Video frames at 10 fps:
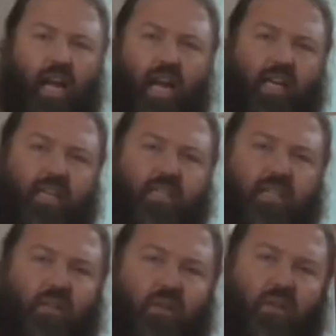And
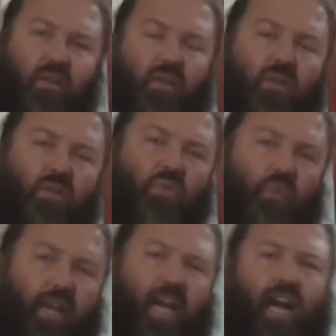
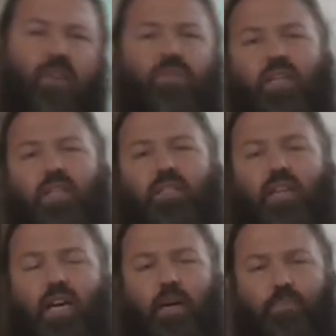we have this
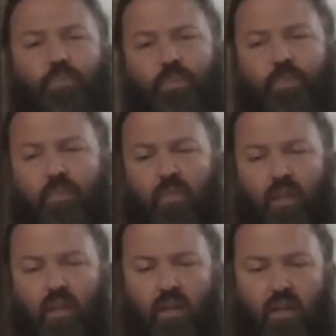
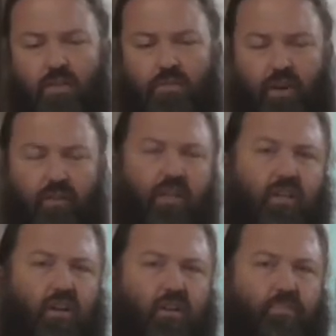very
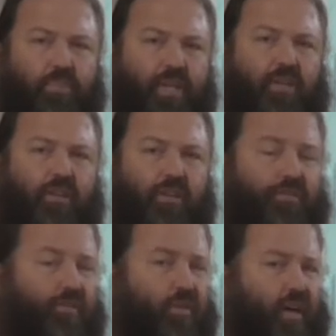long period,
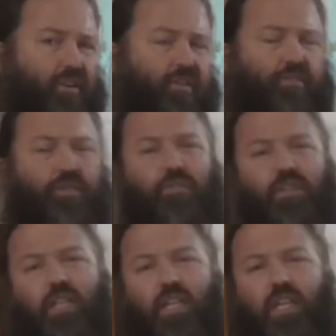
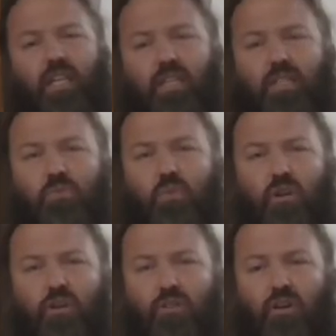450 years
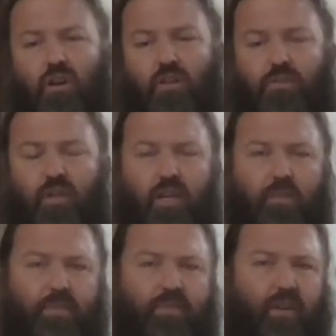worth
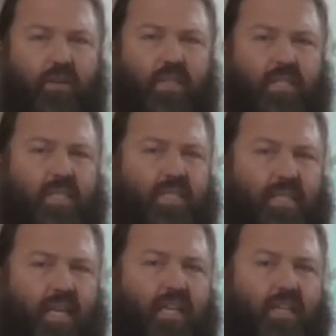of very
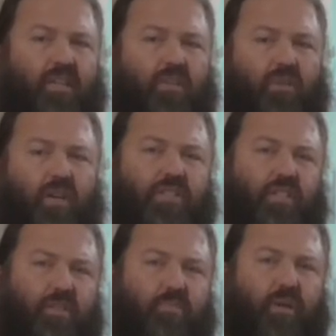sustained
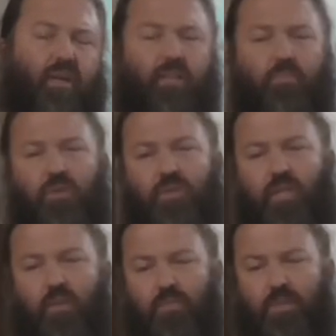aggression by the
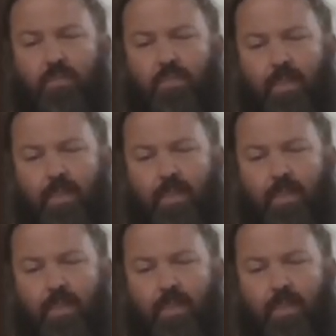Muslims,